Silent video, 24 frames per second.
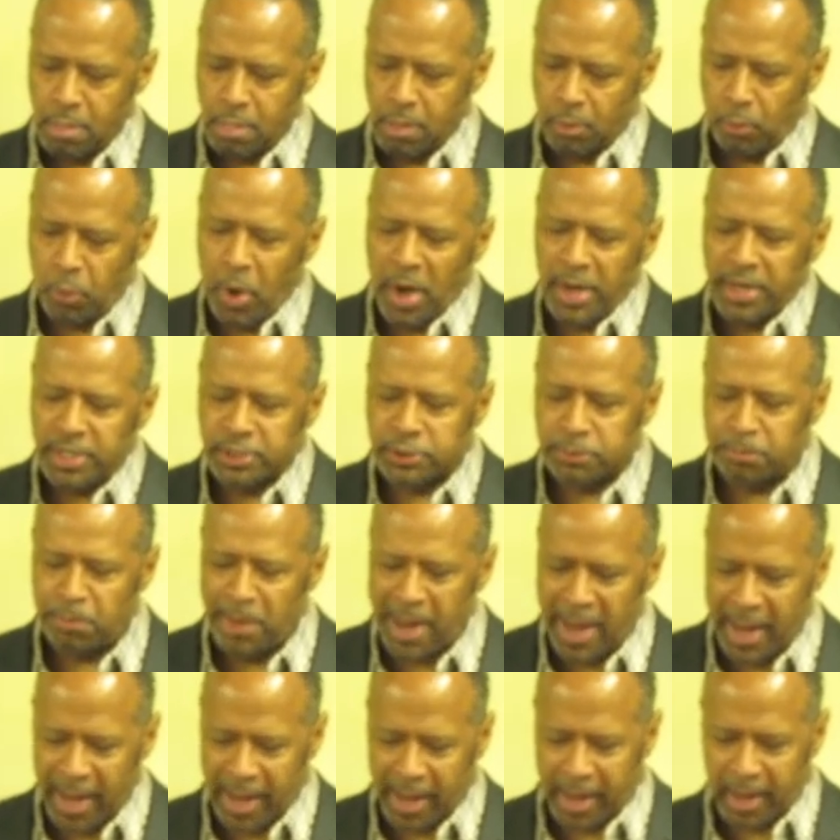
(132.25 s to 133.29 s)
What is
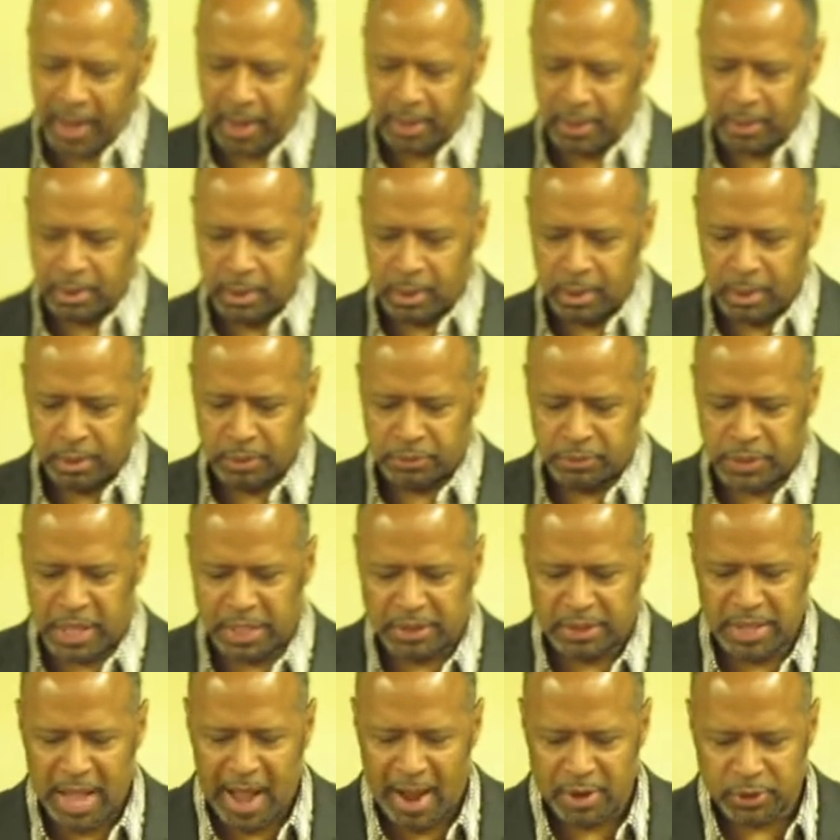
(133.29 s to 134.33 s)
man
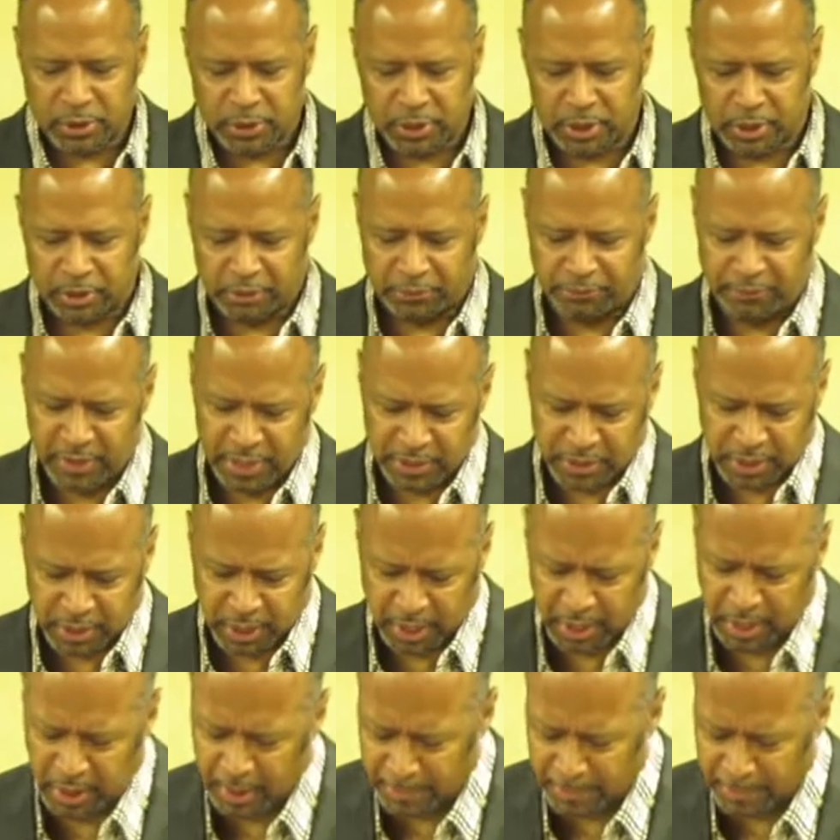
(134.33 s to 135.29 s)
that thou shouldest visit